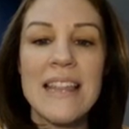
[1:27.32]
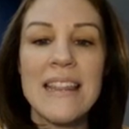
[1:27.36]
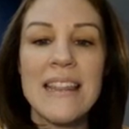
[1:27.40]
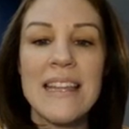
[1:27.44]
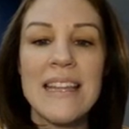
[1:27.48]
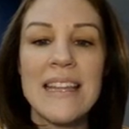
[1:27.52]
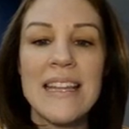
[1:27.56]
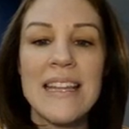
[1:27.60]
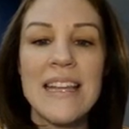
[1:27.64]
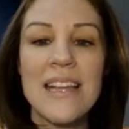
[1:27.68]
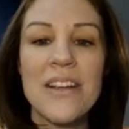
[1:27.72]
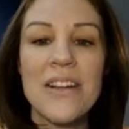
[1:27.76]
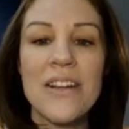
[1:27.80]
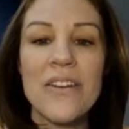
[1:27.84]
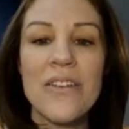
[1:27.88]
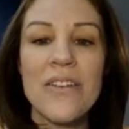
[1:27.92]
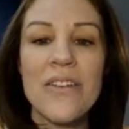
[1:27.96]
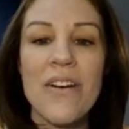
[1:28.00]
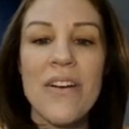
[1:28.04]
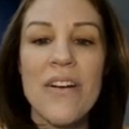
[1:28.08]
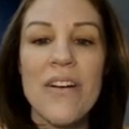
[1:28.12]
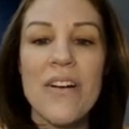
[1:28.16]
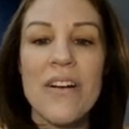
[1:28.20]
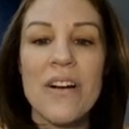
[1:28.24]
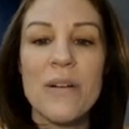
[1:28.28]
And then
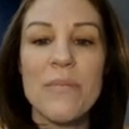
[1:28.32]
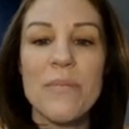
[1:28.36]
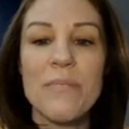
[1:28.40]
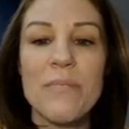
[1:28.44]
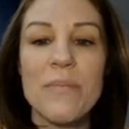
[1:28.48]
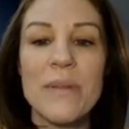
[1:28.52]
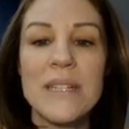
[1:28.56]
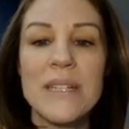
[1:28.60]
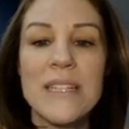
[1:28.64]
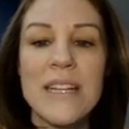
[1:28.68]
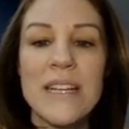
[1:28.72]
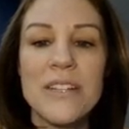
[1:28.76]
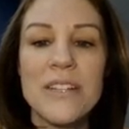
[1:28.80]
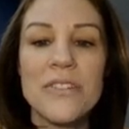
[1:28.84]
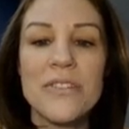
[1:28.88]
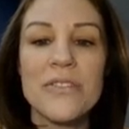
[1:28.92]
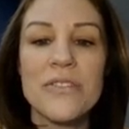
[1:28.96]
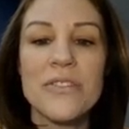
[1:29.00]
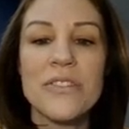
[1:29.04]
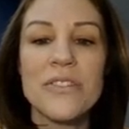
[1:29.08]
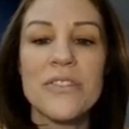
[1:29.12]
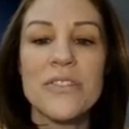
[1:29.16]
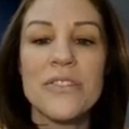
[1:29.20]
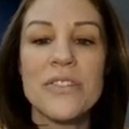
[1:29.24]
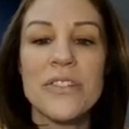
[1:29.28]
here are
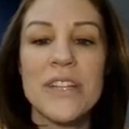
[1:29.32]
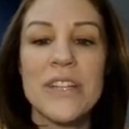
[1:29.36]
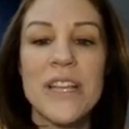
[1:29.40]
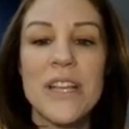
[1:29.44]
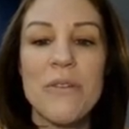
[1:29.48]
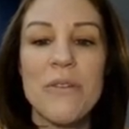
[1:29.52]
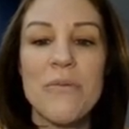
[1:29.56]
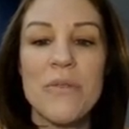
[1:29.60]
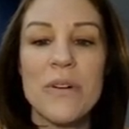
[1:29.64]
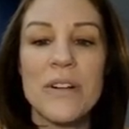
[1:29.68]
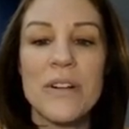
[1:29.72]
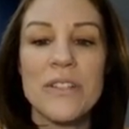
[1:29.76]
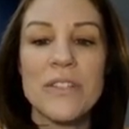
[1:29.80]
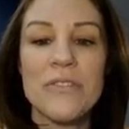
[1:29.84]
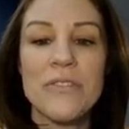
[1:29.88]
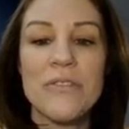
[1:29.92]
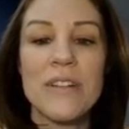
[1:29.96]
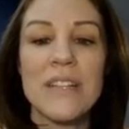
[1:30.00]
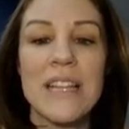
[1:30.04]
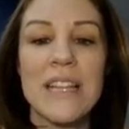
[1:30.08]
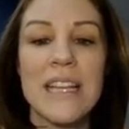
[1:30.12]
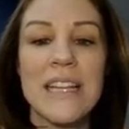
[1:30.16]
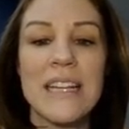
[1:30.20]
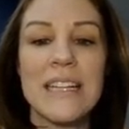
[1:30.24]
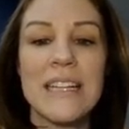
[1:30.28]
potential search keywords
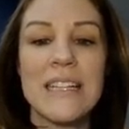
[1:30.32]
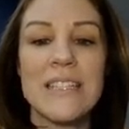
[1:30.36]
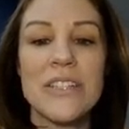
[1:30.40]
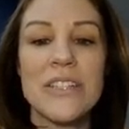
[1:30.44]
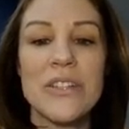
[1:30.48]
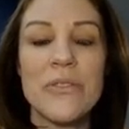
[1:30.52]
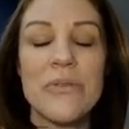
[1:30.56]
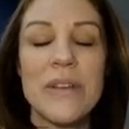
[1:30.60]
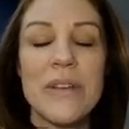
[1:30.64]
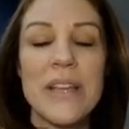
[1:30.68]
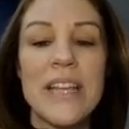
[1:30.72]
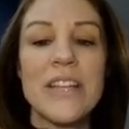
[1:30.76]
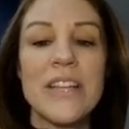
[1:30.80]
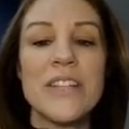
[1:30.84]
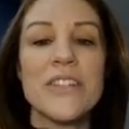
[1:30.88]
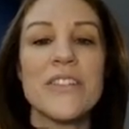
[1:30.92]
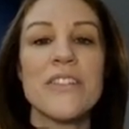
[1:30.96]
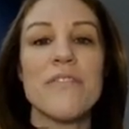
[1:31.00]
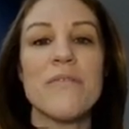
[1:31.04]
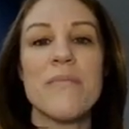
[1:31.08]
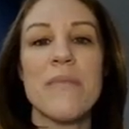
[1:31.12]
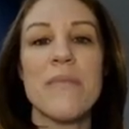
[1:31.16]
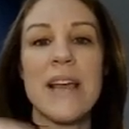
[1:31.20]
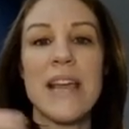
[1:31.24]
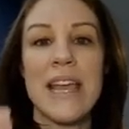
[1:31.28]
related to
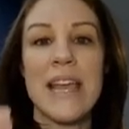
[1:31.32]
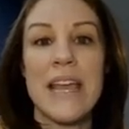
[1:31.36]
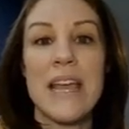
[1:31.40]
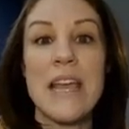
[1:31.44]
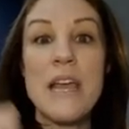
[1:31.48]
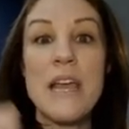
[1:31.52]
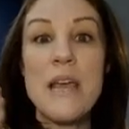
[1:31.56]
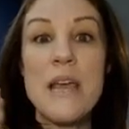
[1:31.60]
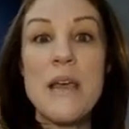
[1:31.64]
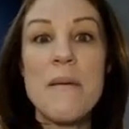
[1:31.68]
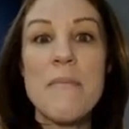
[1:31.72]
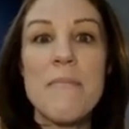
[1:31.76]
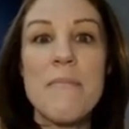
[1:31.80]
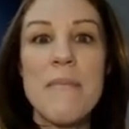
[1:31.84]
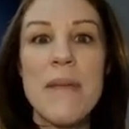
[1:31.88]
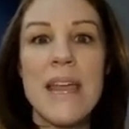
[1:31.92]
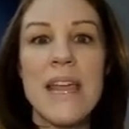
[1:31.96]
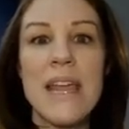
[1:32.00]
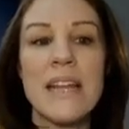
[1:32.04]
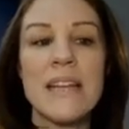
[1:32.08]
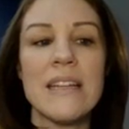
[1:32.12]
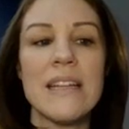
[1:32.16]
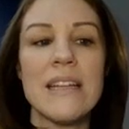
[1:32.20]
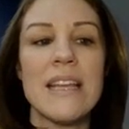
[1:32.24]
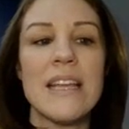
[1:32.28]
each of my
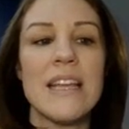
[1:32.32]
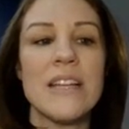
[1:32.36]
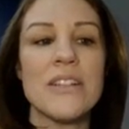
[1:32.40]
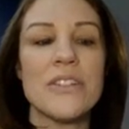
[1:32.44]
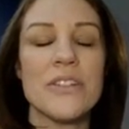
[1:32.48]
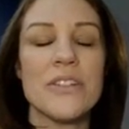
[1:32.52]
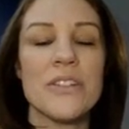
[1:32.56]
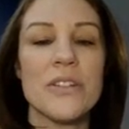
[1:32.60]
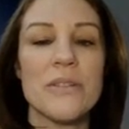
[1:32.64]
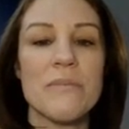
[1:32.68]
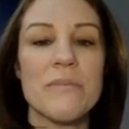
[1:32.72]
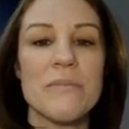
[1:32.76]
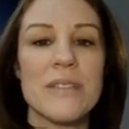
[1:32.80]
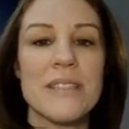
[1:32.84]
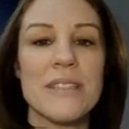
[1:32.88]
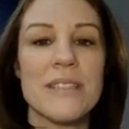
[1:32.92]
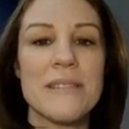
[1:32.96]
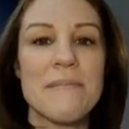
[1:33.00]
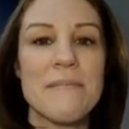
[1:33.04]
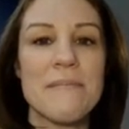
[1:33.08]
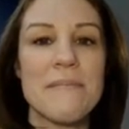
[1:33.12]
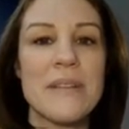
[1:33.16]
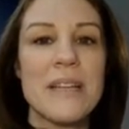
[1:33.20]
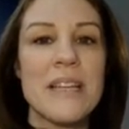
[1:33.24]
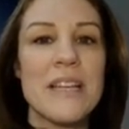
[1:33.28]
main key
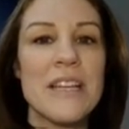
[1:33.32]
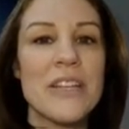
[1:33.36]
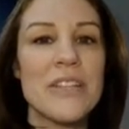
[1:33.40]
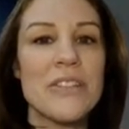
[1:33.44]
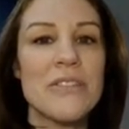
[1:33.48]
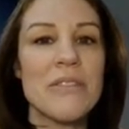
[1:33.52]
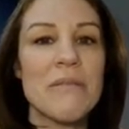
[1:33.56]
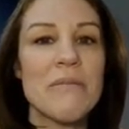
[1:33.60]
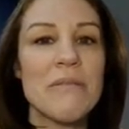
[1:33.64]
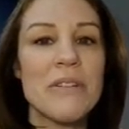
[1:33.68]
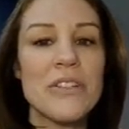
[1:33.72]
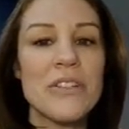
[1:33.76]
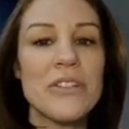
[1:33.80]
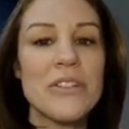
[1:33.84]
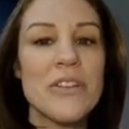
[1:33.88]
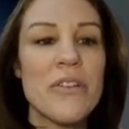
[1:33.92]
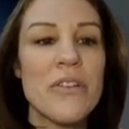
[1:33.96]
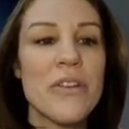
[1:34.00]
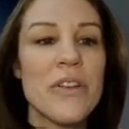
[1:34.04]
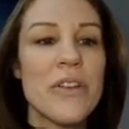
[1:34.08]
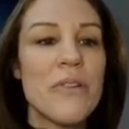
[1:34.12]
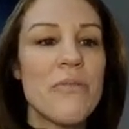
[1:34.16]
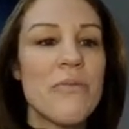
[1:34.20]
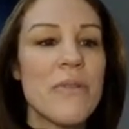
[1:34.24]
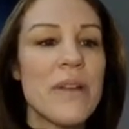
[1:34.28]
terms. So I'm going to
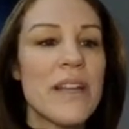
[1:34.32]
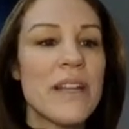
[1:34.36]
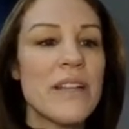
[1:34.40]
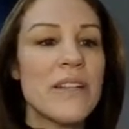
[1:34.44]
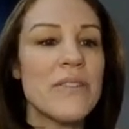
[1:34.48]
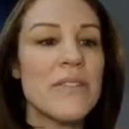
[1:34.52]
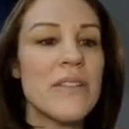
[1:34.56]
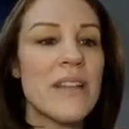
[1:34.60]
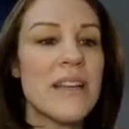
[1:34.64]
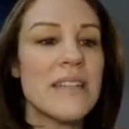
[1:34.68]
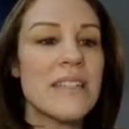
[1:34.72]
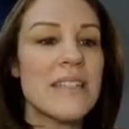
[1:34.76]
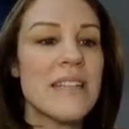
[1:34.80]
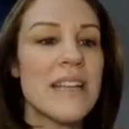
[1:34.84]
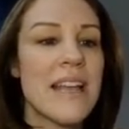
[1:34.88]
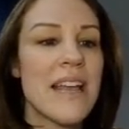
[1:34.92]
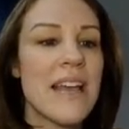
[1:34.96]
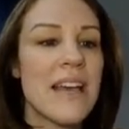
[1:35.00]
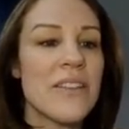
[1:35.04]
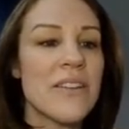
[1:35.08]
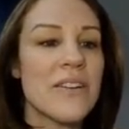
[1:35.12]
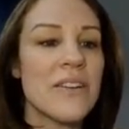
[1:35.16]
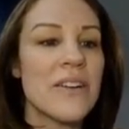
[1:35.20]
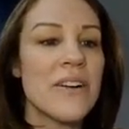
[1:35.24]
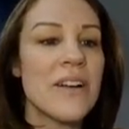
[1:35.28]
show you, we can do that
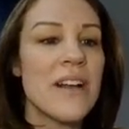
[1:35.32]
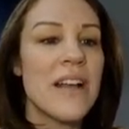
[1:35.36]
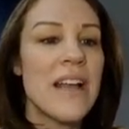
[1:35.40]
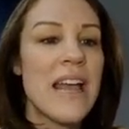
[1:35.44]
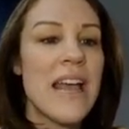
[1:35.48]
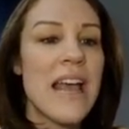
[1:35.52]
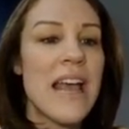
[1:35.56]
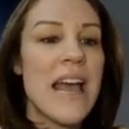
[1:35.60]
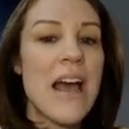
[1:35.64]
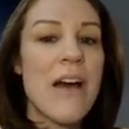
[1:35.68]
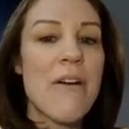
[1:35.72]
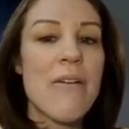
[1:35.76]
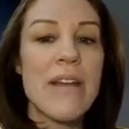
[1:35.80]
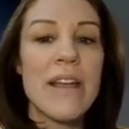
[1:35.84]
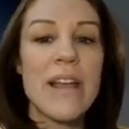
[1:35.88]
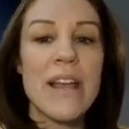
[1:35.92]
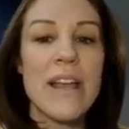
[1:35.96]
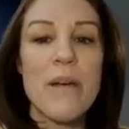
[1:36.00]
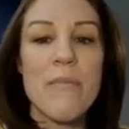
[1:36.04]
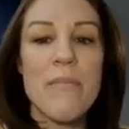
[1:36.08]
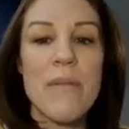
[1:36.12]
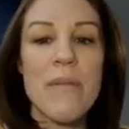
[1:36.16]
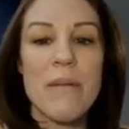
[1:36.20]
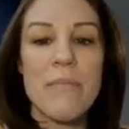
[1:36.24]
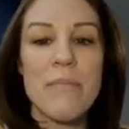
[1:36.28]
together, how I
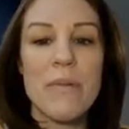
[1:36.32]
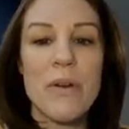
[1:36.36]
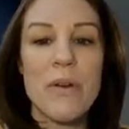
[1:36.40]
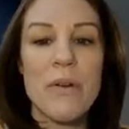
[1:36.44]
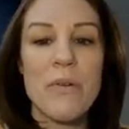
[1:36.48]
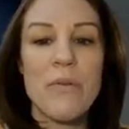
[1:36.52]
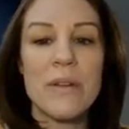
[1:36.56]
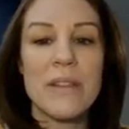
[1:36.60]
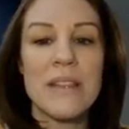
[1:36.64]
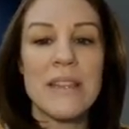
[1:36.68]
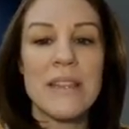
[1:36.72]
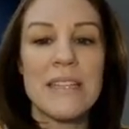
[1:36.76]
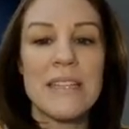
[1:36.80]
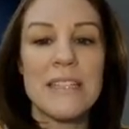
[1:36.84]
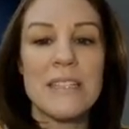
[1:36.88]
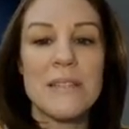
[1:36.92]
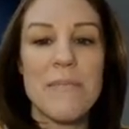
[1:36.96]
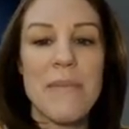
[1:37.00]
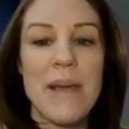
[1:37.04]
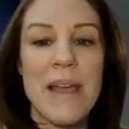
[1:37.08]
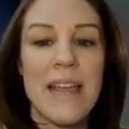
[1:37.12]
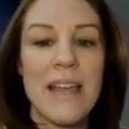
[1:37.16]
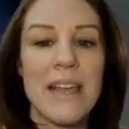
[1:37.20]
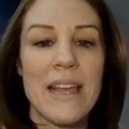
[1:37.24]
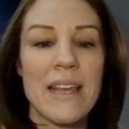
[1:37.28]
come up with this
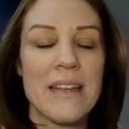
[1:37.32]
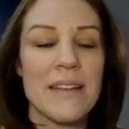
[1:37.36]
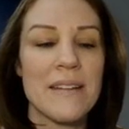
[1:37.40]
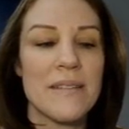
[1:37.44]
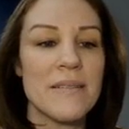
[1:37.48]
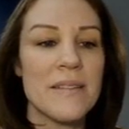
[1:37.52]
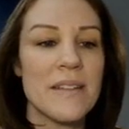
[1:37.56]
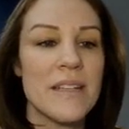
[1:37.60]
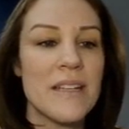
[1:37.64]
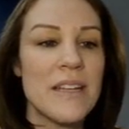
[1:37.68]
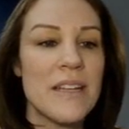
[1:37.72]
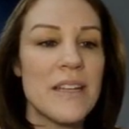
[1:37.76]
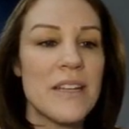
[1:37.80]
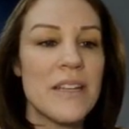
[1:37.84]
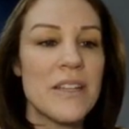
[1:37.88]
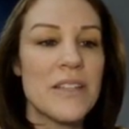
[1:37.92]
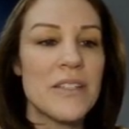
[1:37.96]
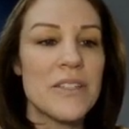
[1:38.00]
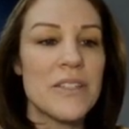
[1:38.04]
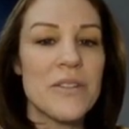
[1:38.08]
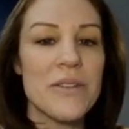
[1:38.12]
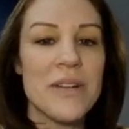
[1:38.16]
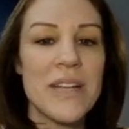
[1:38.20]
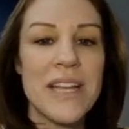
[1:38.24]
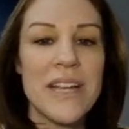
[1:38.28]
bank.
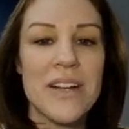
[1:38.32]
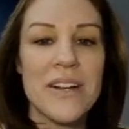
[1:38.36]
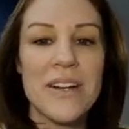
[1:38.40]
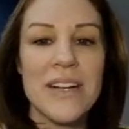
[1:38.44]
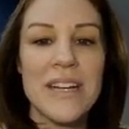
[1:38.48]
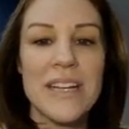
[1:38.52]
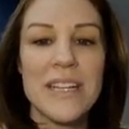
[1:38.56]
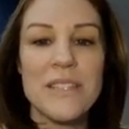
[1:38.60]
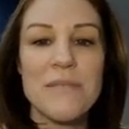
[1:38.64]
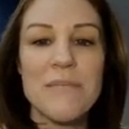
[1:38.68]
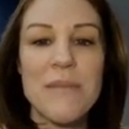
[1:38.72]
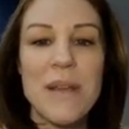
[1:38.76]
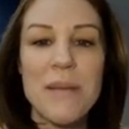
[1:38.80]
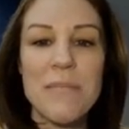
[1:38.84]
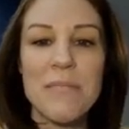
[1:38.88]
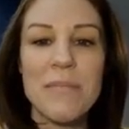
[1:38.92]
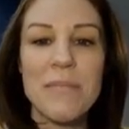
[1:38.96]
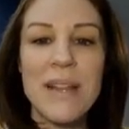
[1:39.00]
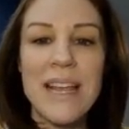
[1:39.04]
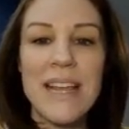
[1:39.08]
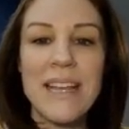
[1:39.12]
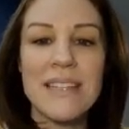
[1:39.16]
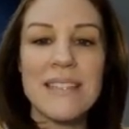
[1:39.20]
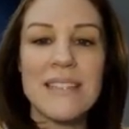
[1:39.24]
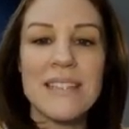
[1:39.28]
So here is my
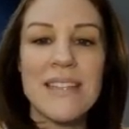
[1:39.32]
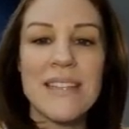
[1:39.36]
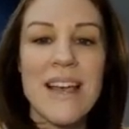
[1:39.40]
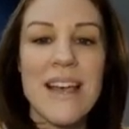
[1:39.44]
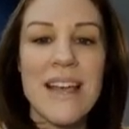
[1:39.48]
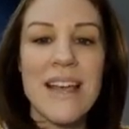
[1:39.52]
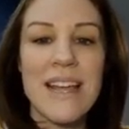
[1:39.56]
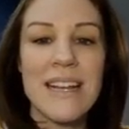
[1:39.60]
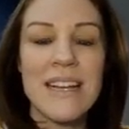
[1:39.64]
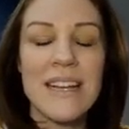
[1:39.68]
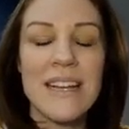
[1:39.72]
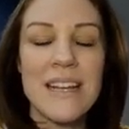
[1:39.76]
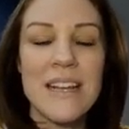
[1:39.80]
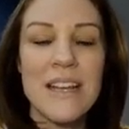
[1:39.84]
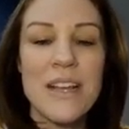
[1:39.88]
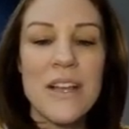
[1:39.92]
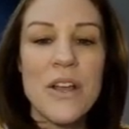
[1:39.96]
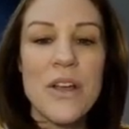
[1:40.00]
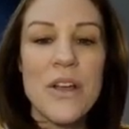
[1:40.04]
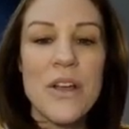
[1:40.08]
blank slide.